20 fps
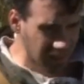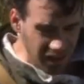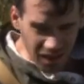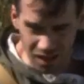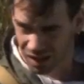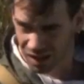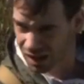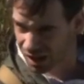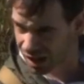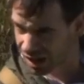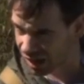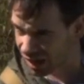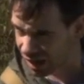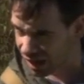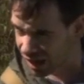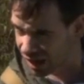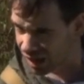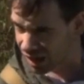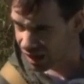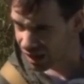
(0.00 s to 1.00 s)

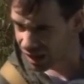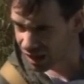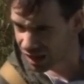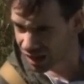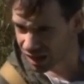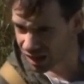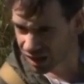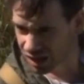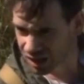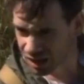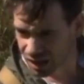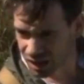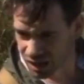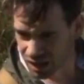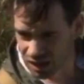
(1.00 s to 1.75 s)
(silence)